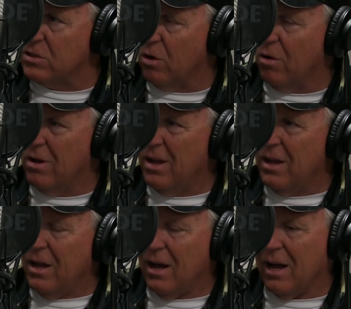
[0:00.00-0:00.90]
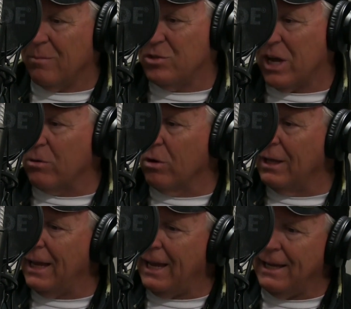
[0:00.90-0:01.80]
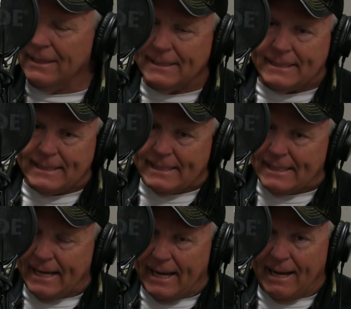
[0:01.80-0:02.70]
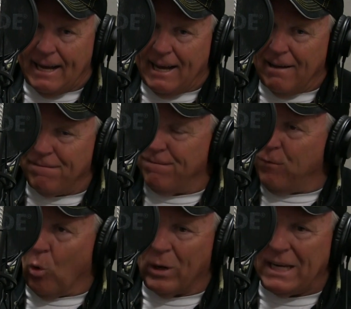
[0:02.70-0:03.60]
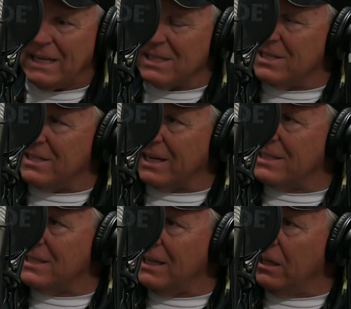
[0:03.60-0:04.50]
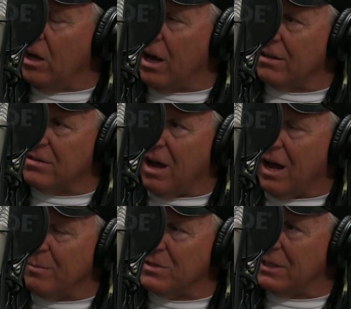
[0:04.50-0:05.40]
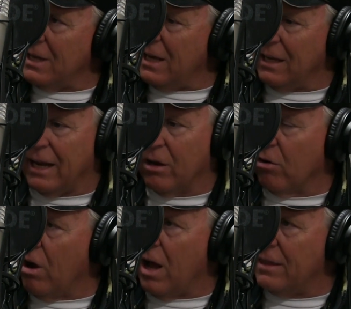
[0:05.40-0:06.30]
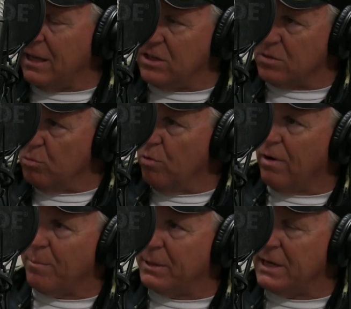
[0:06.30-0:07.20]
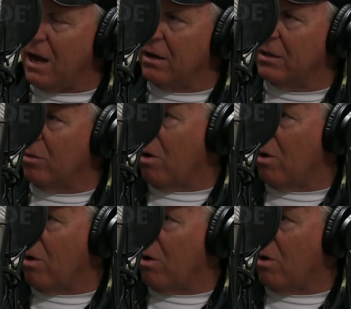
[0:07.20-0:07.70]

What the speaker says: So generally 40 to 60 a lot of times, and then later on they just move up and down in the